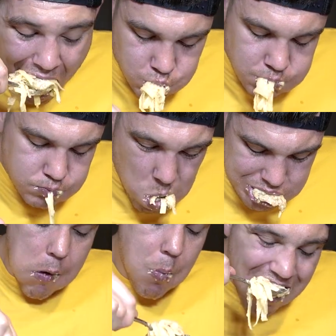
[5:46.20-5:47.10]
chicken
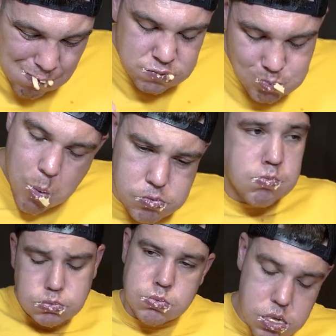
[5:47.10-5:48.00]
fettuccine
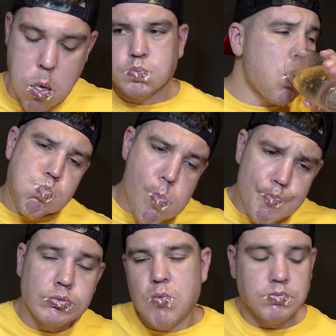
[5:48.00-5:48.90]
Alfredo with this size
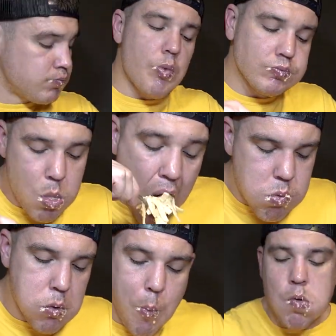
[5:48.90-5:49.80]
bowl,
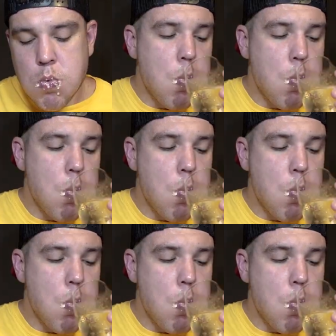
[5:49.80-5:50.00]
definitely got an